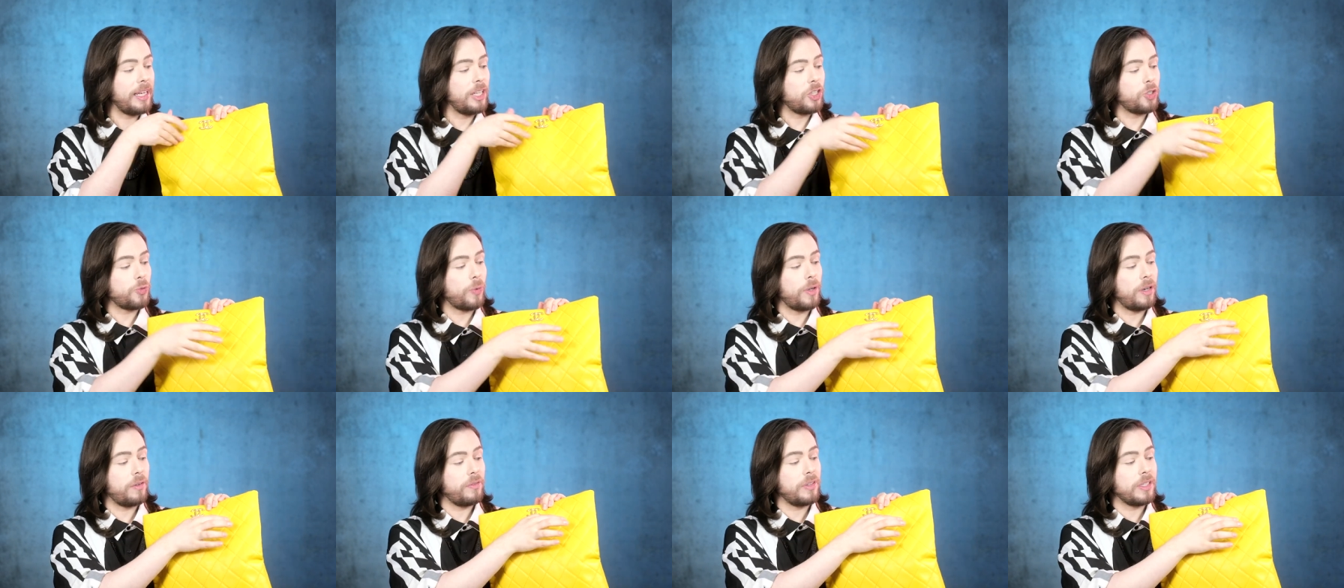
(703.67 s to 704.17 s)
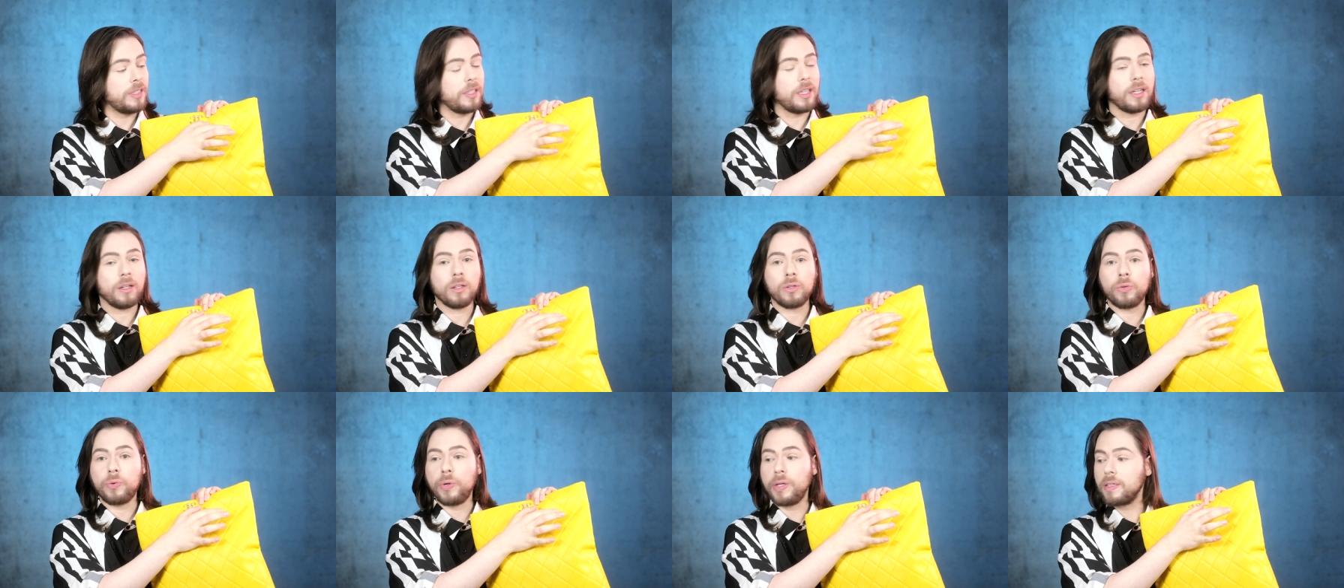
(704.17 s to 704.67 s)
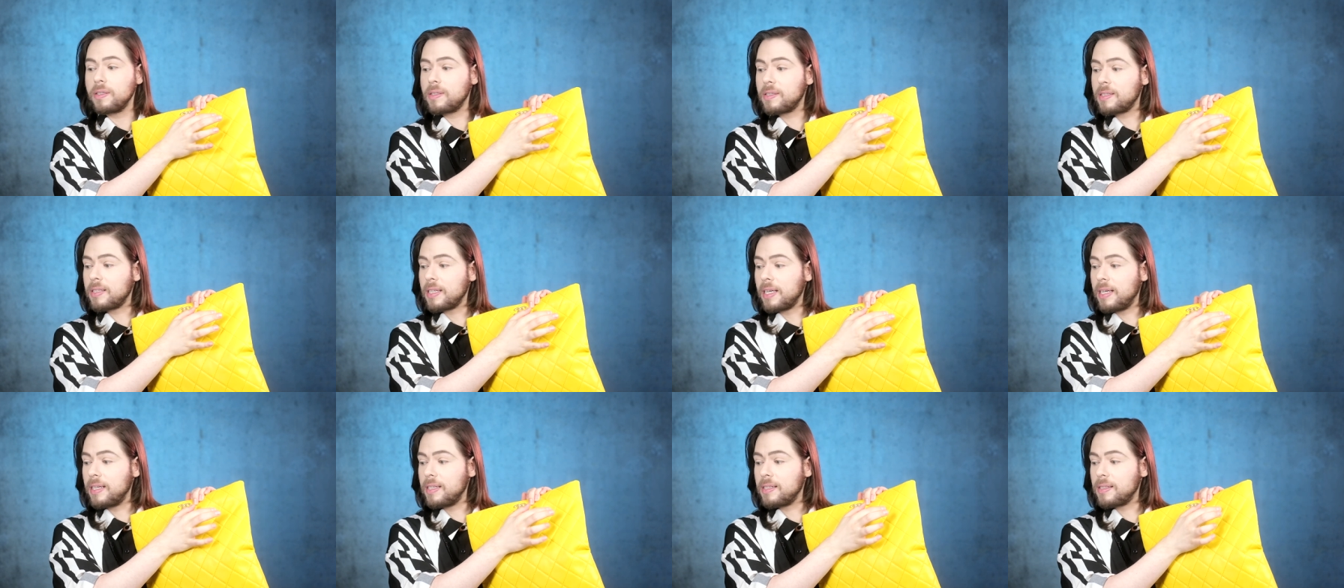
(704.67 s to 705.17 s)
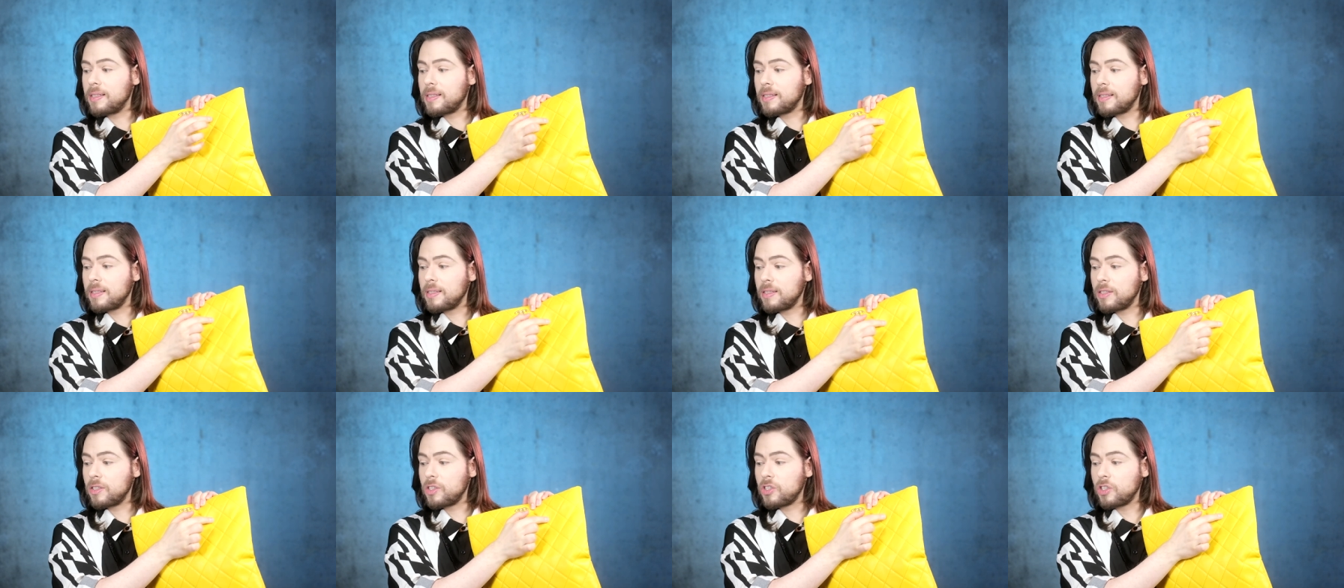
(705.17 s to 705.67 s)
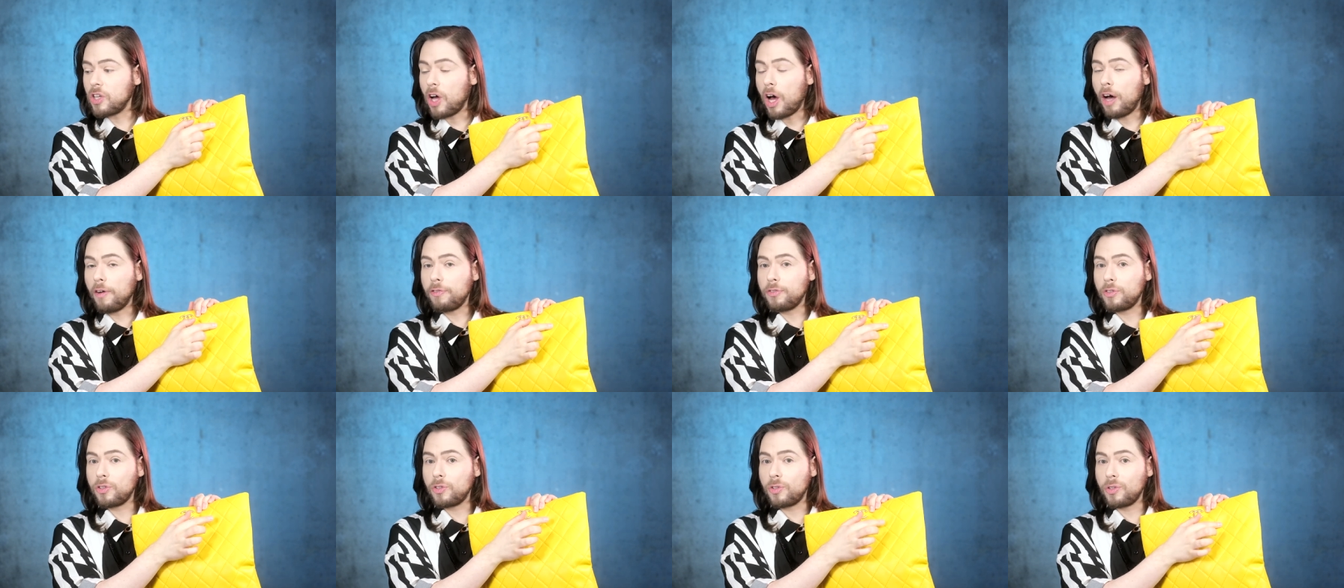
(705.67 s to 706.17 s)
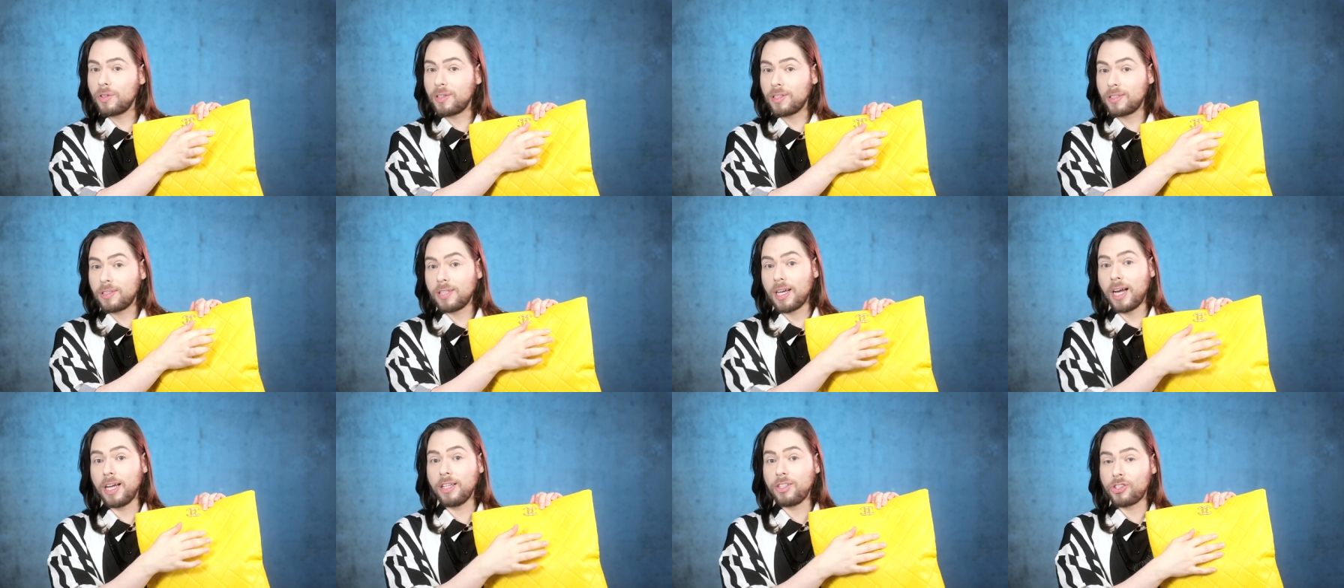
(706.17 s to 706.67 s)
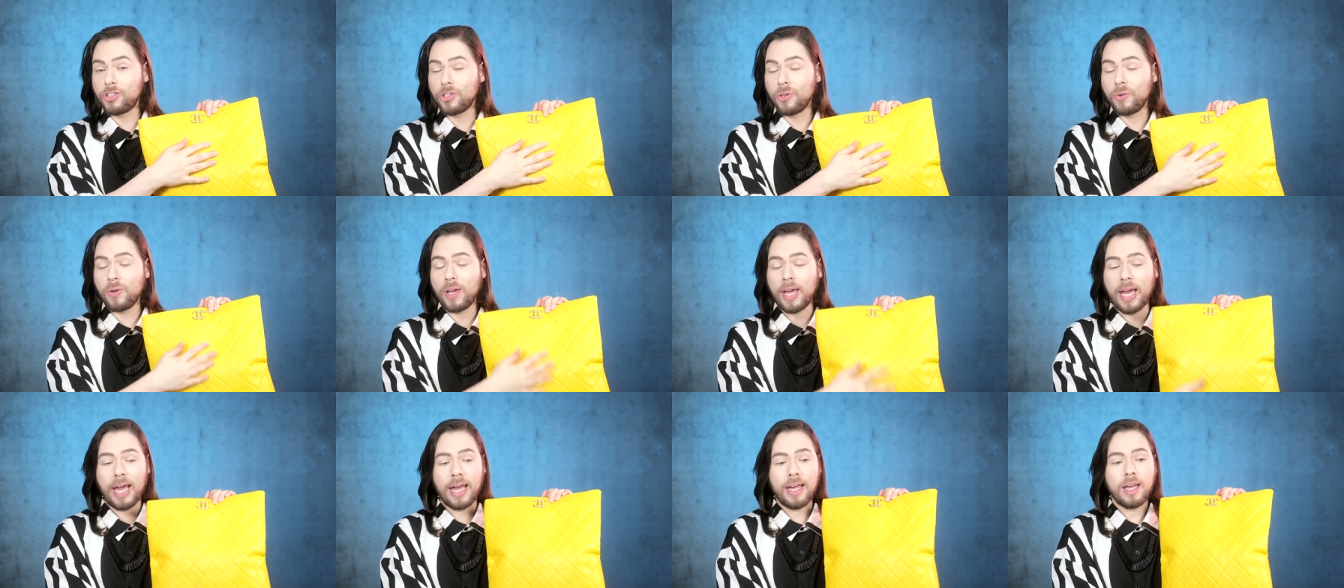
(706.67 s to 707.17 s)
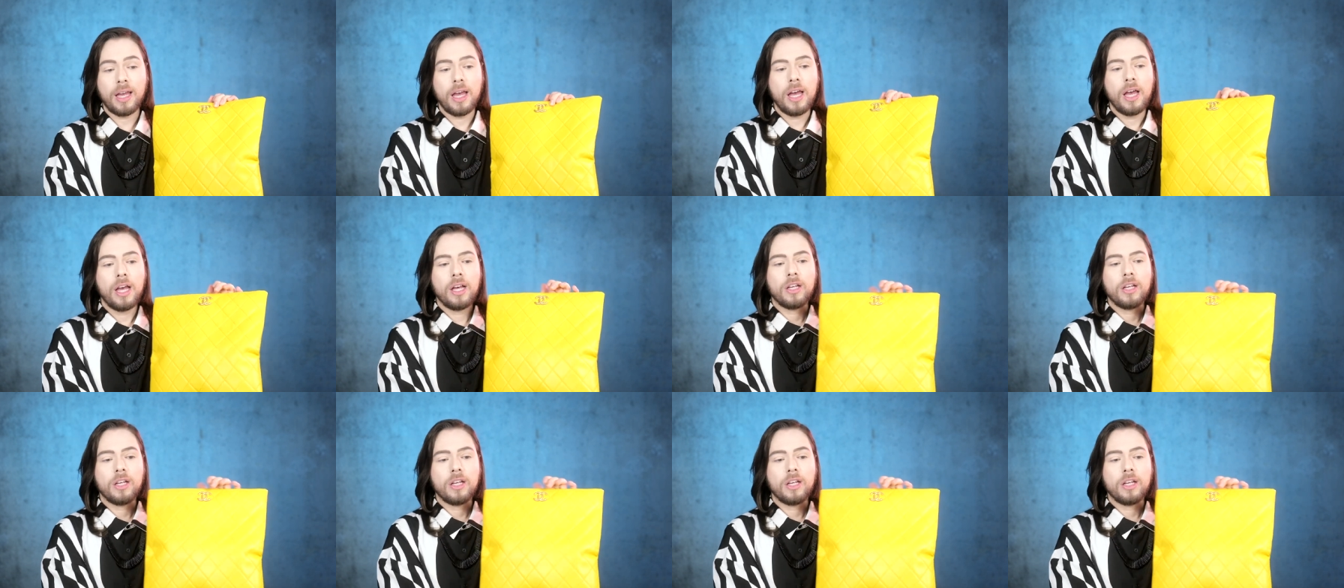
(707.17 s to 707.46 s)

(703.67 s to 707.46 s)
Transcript: Each one of these little quilts is soft to the touch, okay?